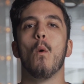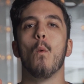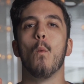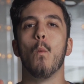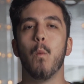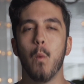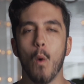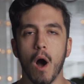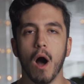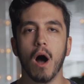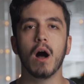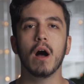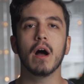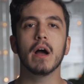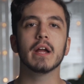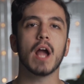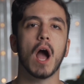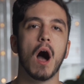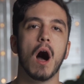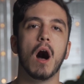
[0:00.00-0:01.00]

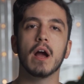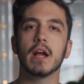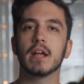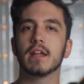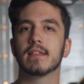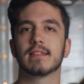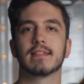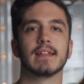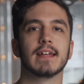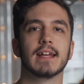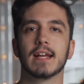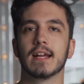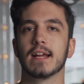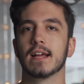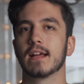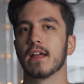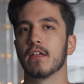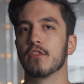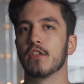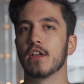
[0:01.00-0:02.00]
why I
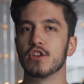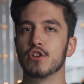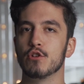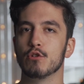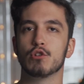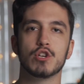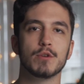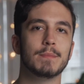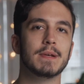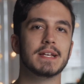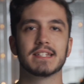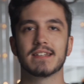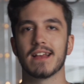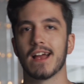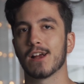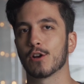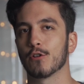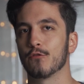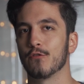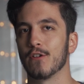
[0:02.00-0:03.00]
think that you should be
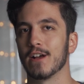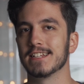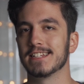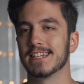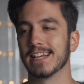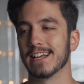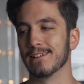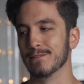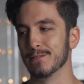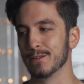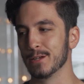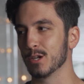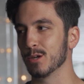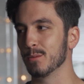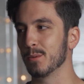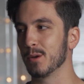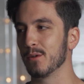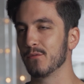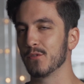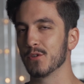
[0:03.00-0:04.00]
sacrificing a little
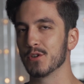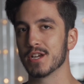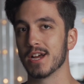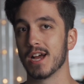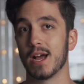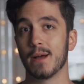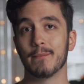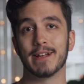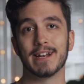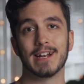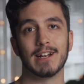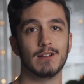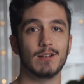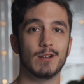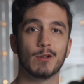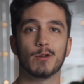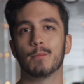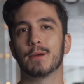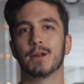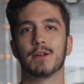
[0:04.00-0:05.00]
bit of your time and a
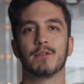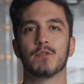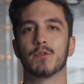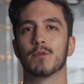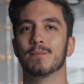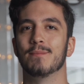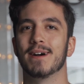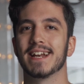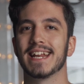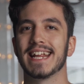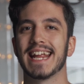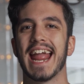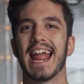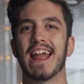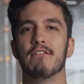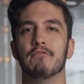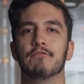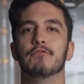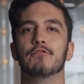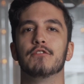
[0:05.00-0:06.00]
little bit of your money
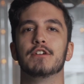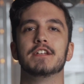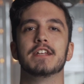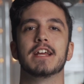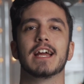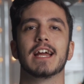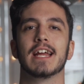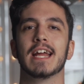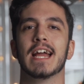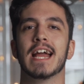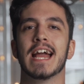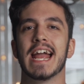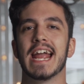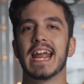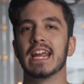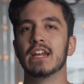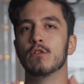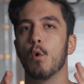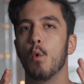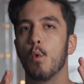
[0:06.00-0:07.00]
every day
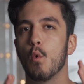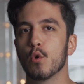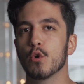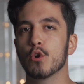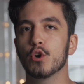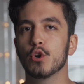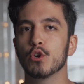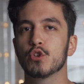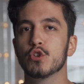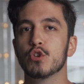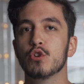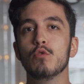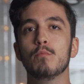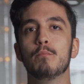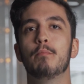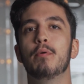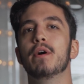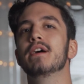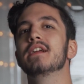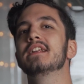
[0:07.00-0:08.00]
in order to
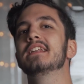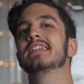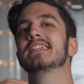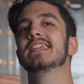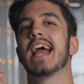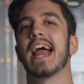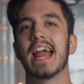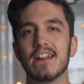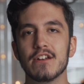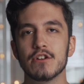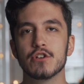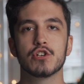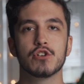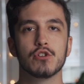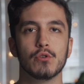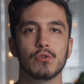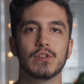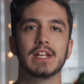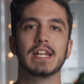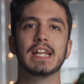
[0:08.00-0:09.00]

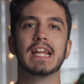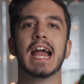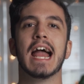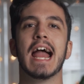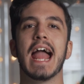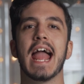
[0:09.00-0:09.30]
potentially